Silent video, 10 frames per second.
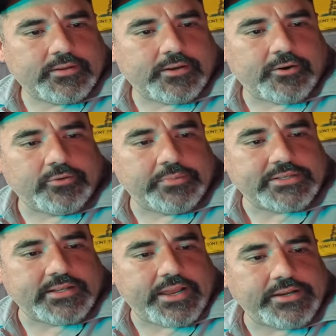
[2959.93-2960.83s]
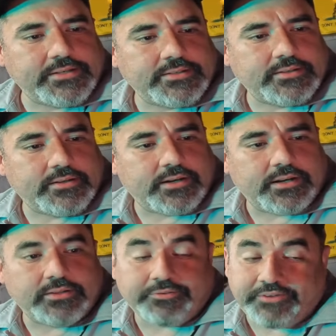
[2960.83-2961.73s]
Oh, miscellaneous.
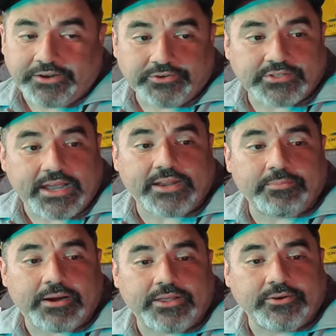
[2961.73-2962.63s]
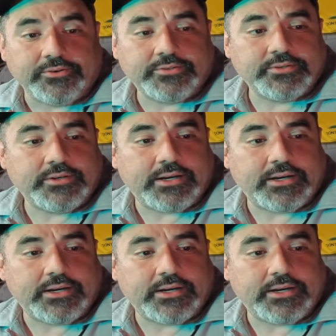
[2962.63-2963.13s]
The fenders, I had to buy those.